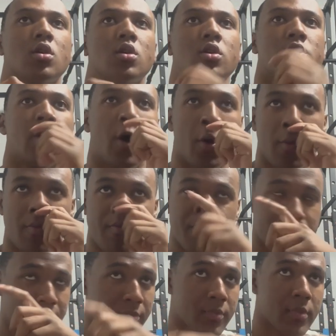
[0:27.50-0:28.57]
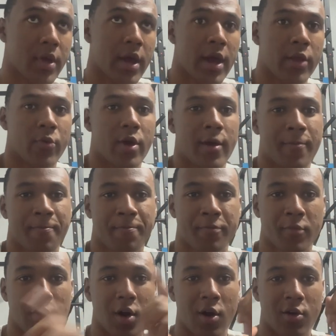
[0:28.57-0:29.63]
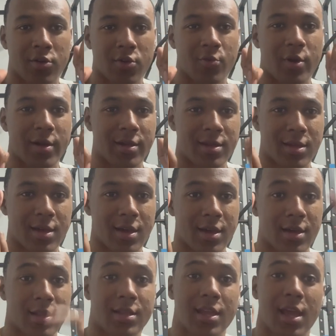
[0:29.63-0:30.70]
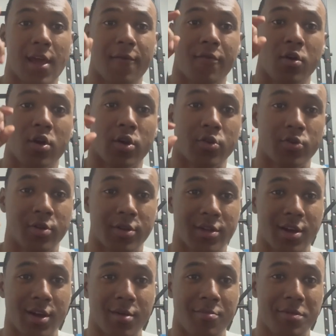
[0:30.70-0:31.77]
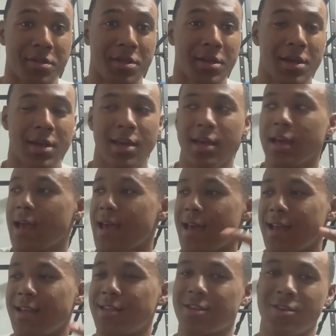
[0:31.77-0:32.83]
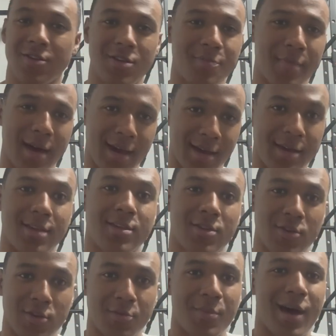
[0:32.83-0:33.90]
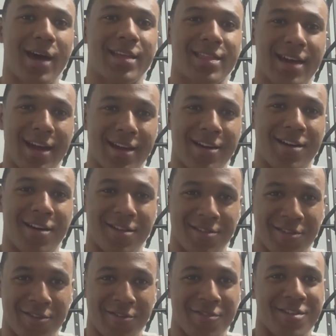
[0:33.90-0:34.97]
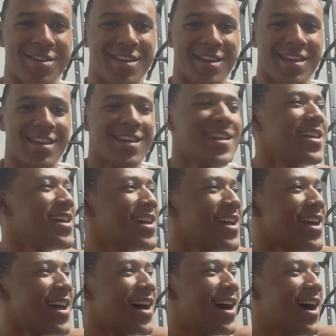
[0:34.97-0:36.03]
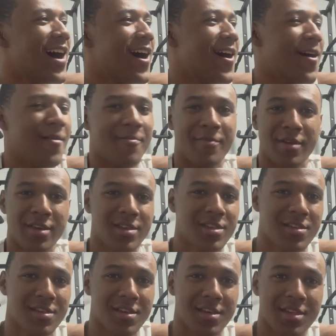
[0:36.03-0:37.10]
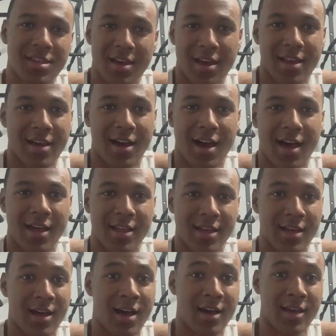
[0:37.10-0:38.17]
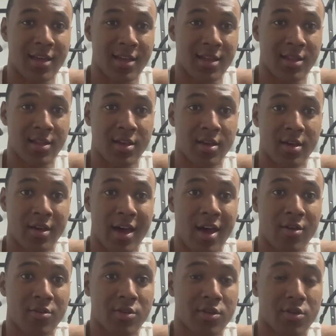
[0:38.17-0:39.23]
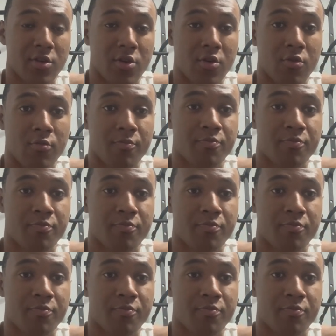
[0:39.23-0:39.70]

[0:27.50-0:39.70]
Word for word: So, anyway, also want to say thank you for one hundred subs, and excuse my excuse my attire also. um, it's it's kind of hot, hot in the house, so